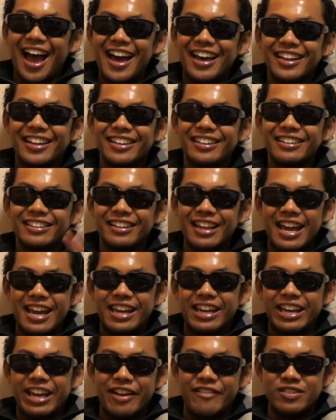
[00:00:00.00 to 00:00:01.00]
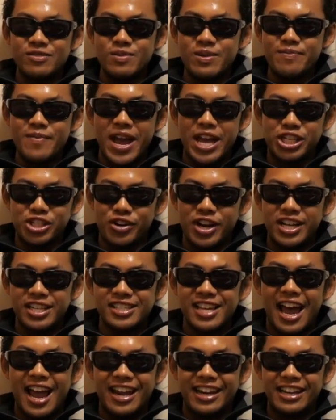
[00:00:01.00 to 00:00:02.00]
That like gives me major
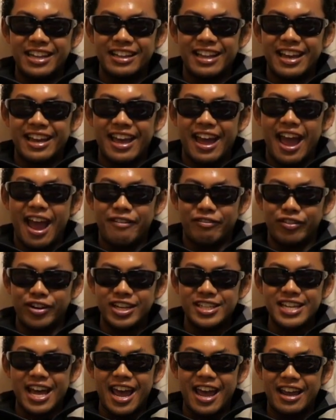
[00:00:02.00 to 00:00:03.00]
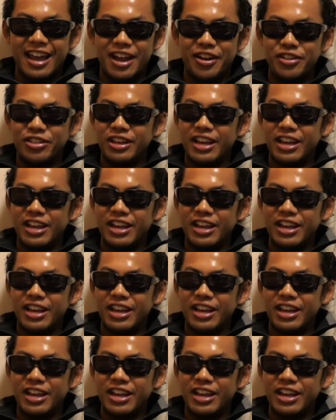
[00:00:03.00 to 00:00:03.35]
anxiety like every day.